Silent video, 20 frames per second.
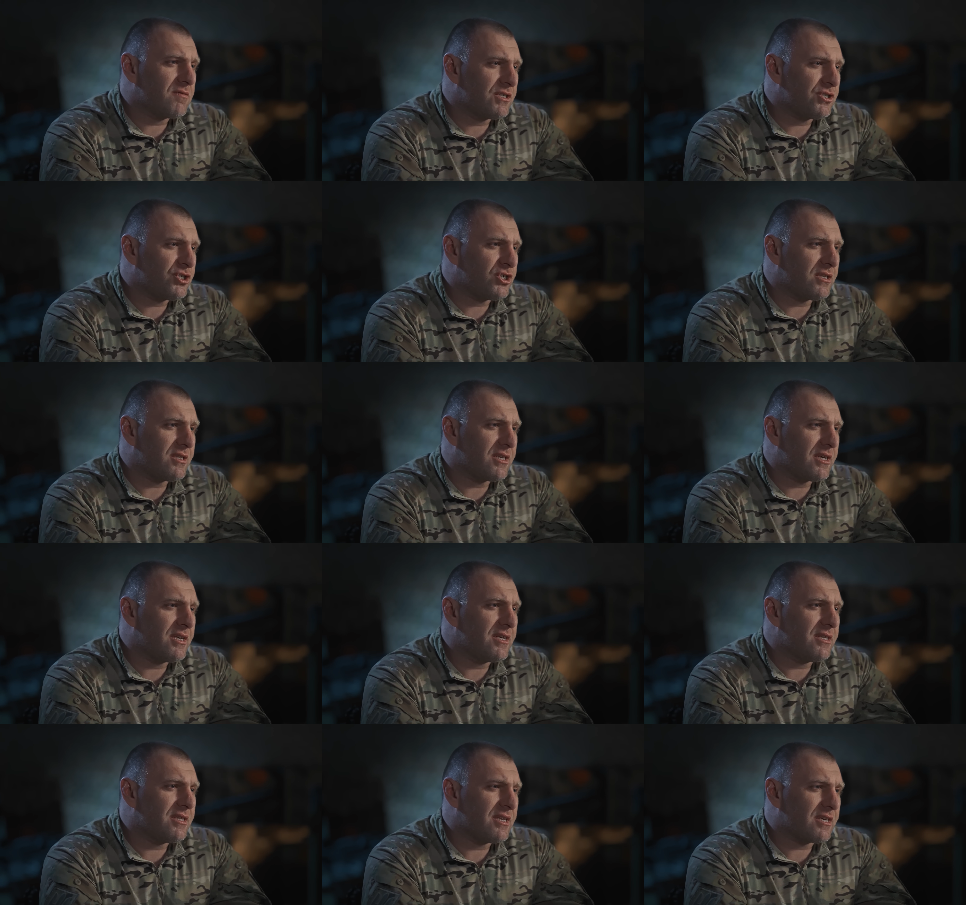
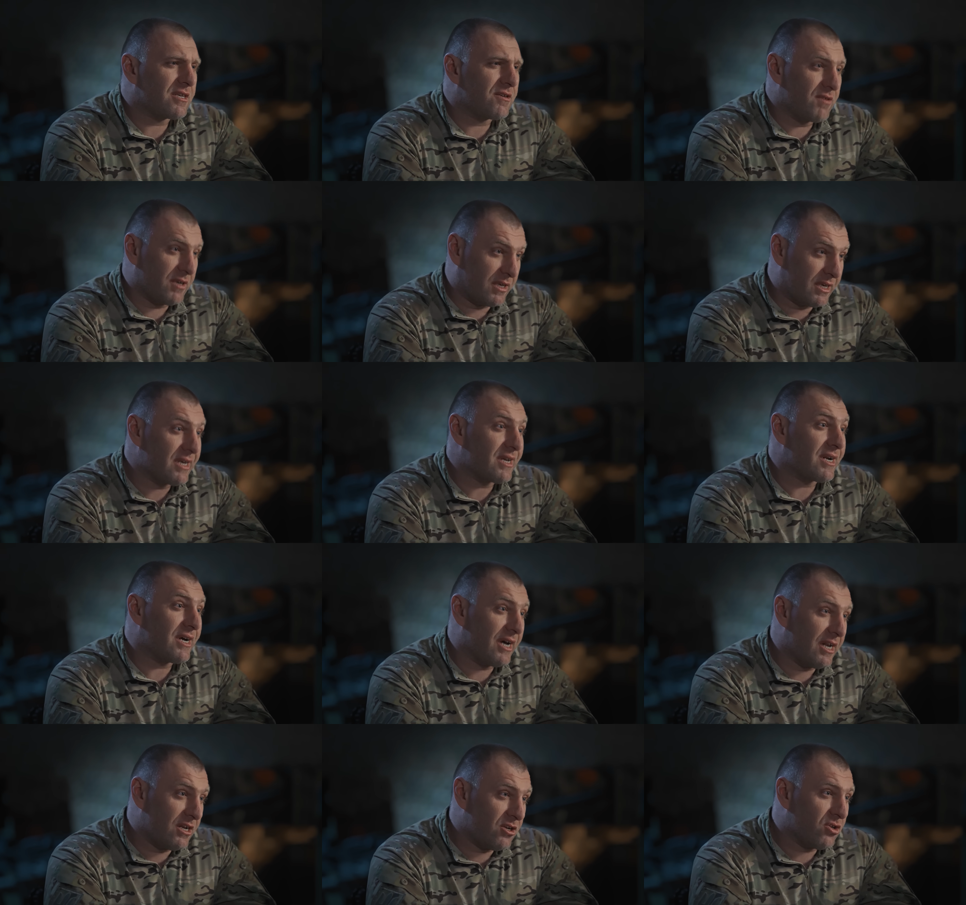graveyard of
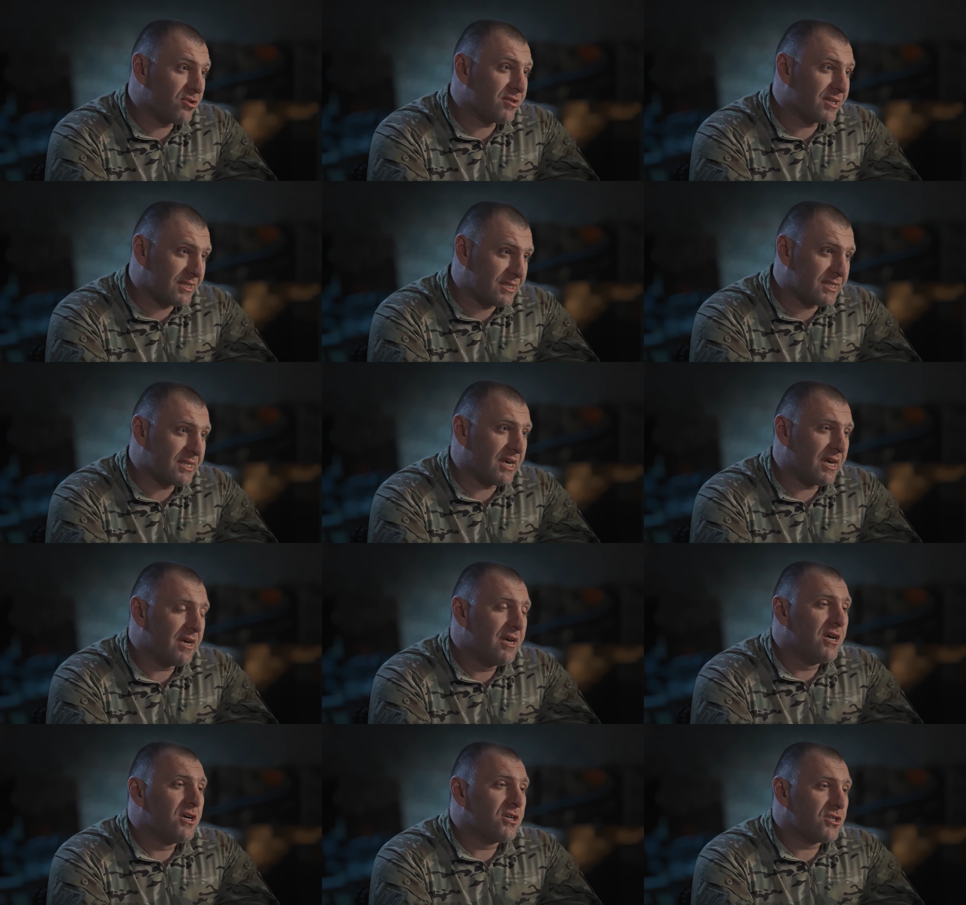bastards who really
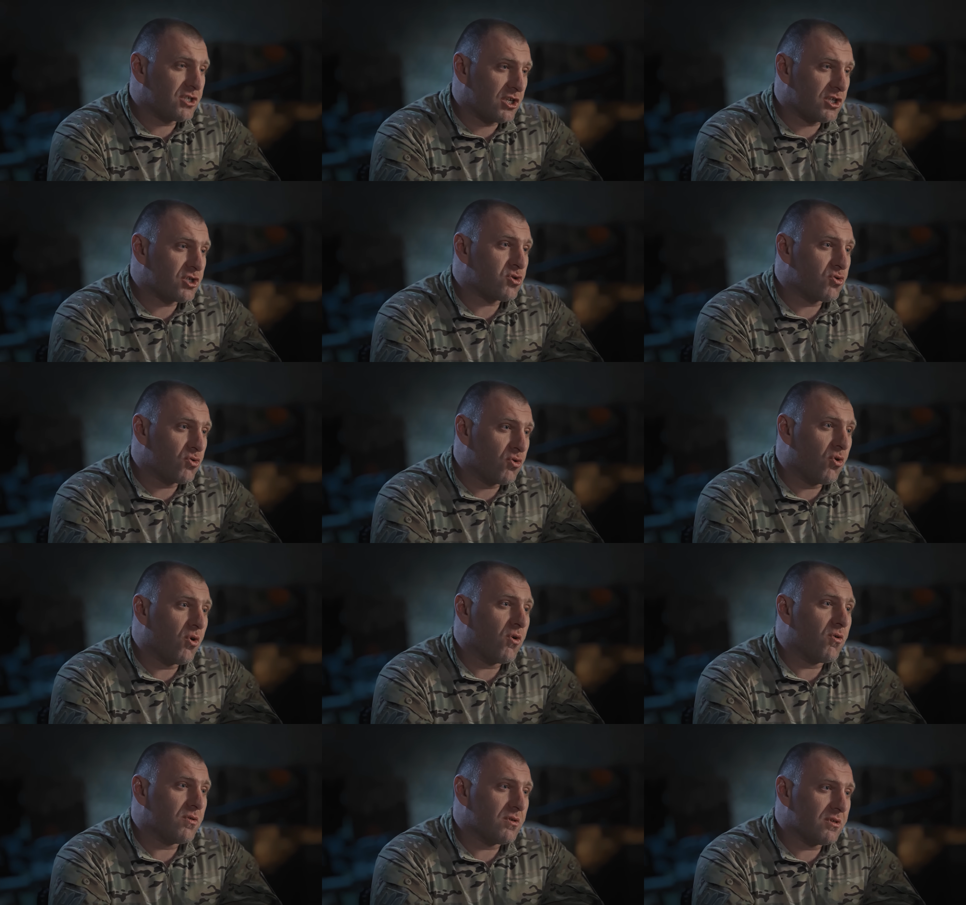deserved that.